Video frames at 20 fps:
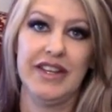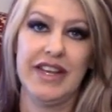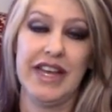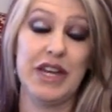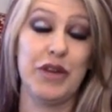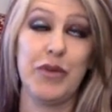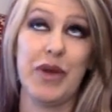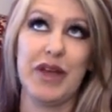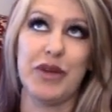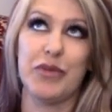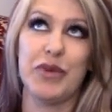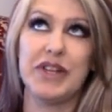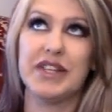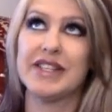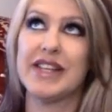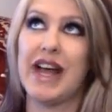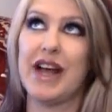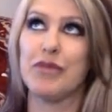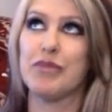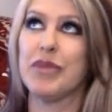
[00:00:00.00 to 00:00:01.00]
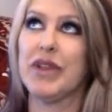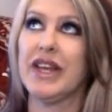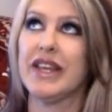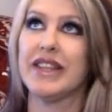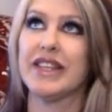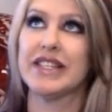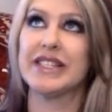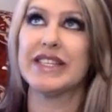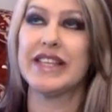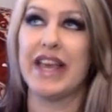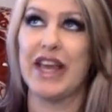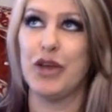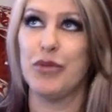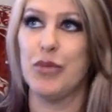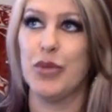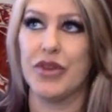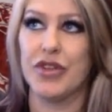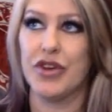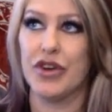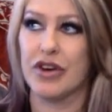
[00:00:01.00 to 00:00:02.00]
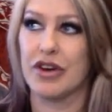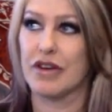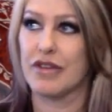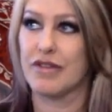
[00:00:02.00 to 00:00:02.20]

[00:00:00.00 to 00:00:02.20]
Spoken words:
Anyway, we sat and played this game with her